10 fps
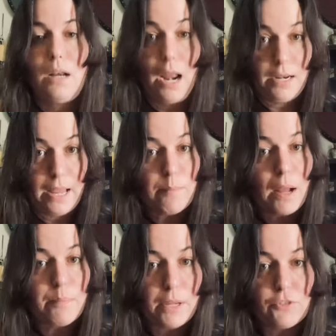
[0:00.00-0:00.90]
and get my
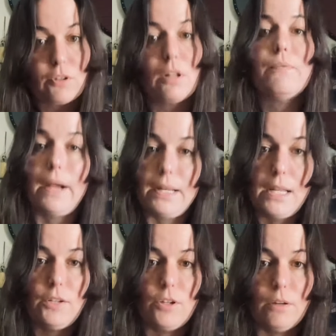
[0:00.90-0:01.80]
pistol if I
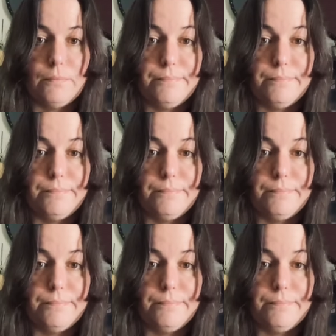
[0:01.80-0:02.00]
need to.